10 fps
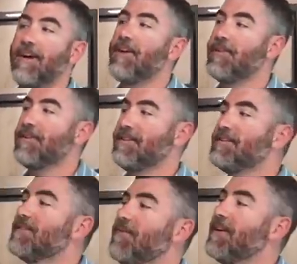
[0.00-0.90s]
Although this
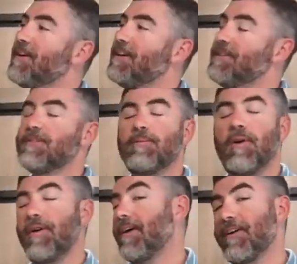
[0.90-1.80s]
is a very
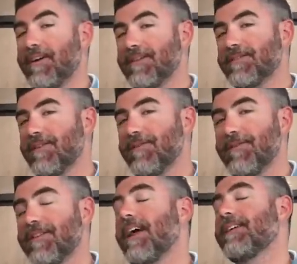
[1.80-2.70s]
small area, so
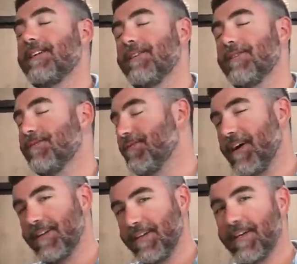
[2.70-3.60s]
the likelihood of
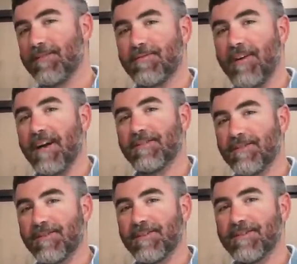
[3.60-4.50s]
finding it
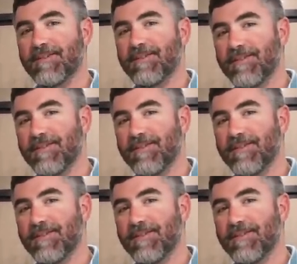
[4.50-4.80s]
faster is...